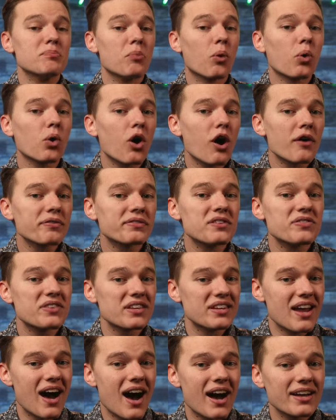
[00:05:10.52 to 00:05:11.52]
more often
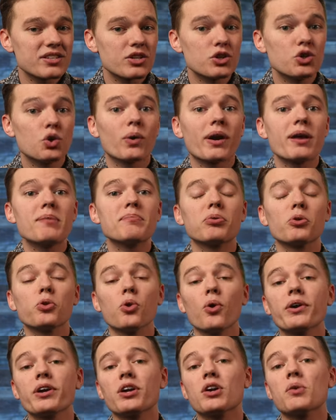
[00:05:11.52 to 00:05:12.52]
than not, your
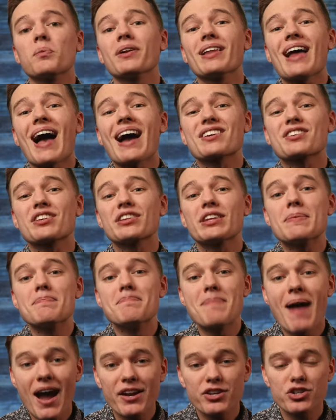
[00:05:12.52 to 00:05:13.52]
employer will actually
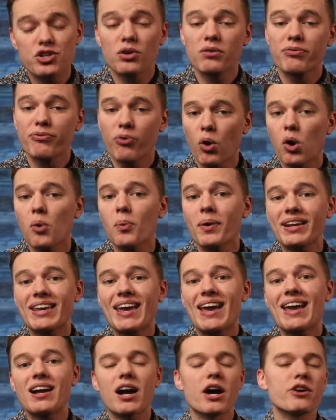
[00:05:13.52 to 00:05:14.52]
match your
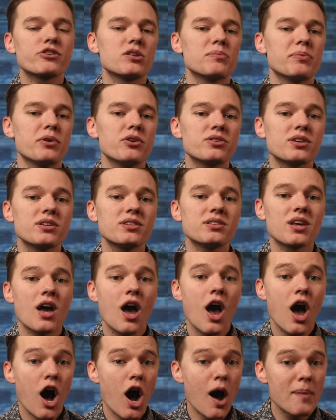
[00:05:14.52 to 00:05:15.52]
401k contributions
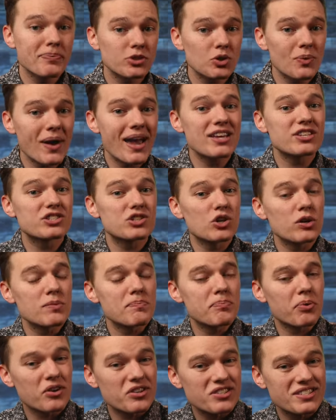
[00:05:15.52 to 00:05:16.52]
up to a certain
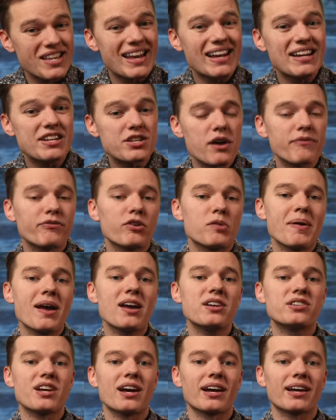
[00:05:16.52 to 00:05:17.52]
percentage of your
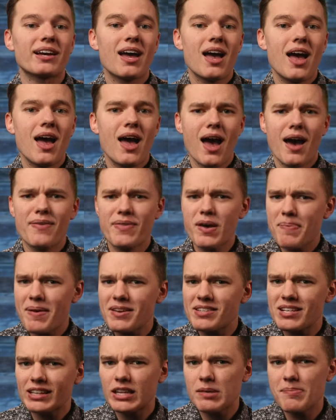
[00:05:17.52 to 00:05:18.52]
paycheck. And that
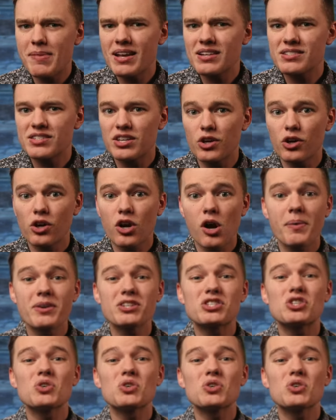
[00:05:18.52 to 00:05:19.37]
basically means that you're going